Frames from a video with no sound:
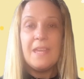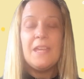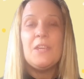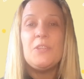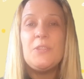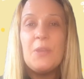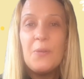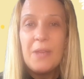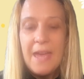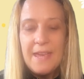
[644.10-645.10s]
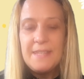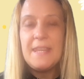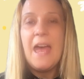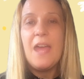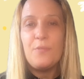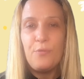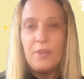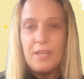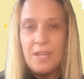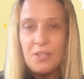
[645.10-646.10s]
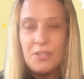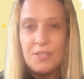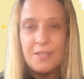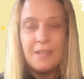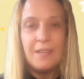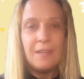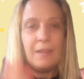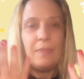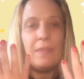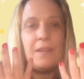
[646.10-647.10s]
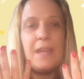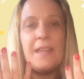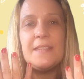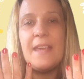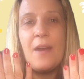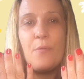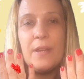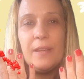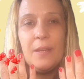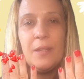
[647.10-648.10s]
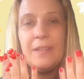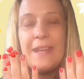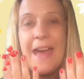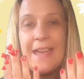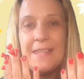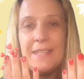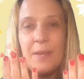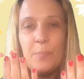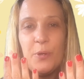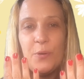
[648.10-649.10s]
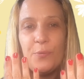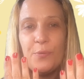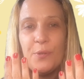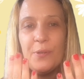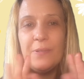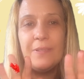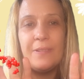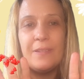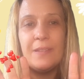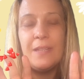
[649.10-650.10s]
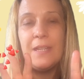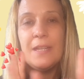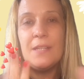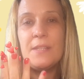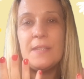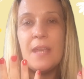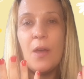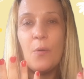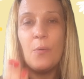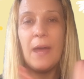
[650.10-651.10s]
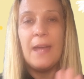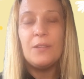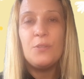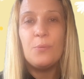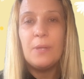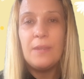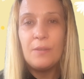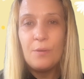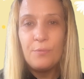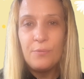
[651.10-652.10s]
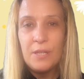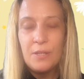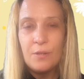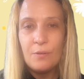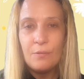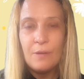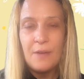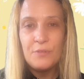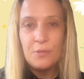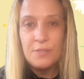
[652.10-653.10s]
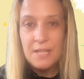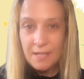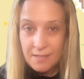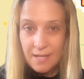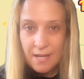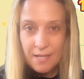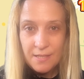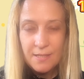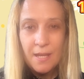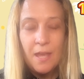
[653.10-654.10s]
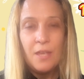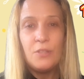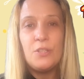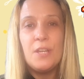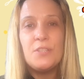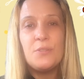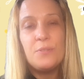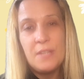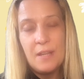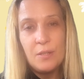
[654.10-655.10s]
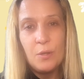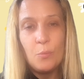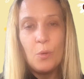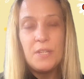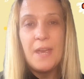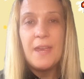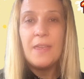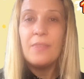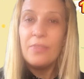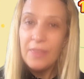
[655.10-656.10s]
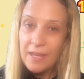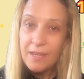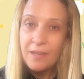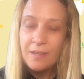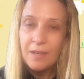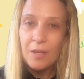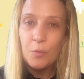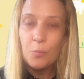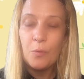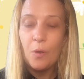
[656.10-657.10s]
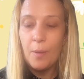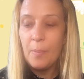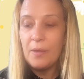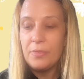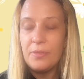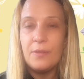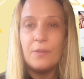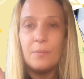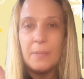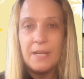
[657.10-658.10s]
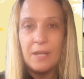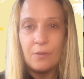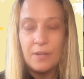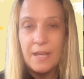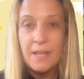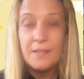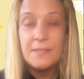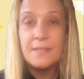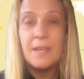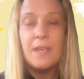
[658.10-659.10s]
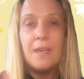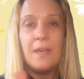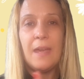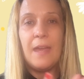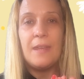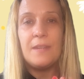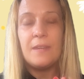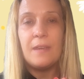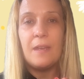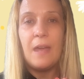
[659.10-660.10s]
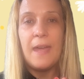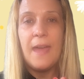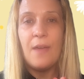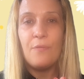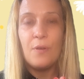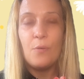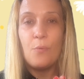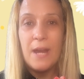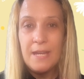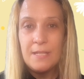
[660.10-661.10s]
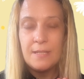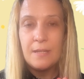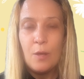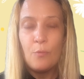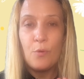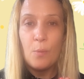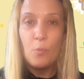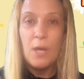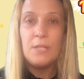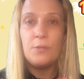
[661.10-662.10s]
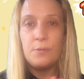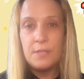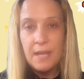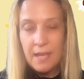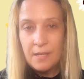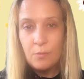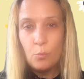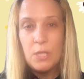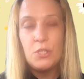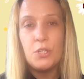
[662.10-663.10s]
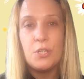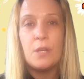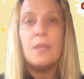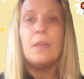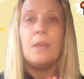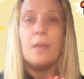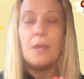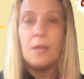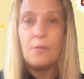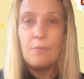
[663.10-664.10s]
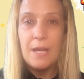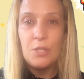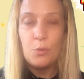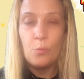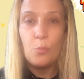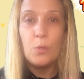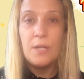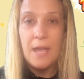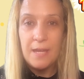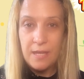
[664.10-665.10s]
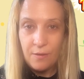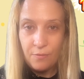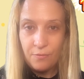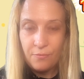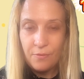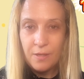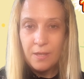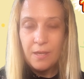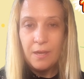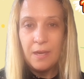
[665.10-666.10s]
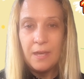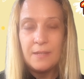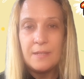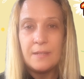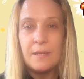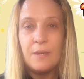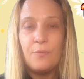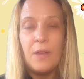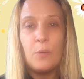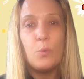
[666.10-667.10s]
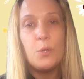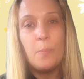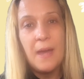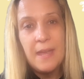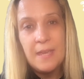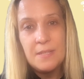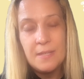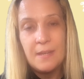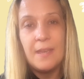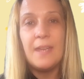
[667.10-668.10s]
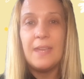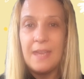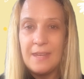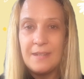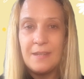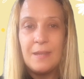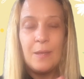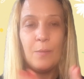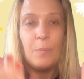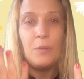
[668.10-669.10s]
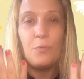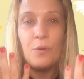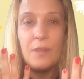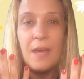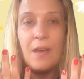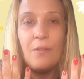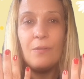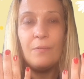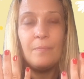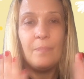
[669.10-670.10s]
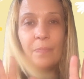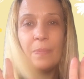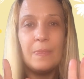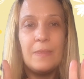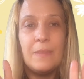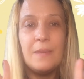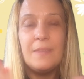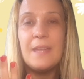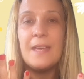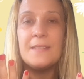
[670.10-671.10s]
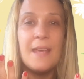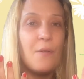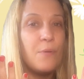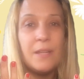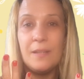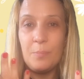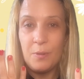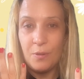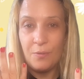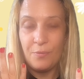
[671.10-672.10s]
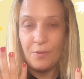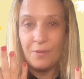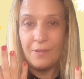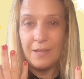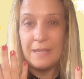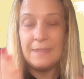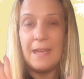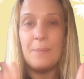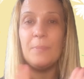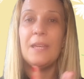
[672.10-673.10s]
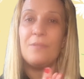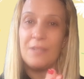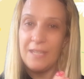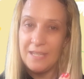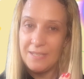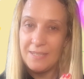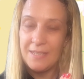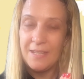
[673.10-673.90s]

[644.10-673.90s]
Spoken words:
So guys, I finished. The nails are really nice and beautiful. So I'll do another video after 10 days just to tell you what I think and about the Maniko nails, and I have a rate from 1 to 10, which rate would I give, and if I would buy it again. But for now, the nails are really beautiful and I'm loving it.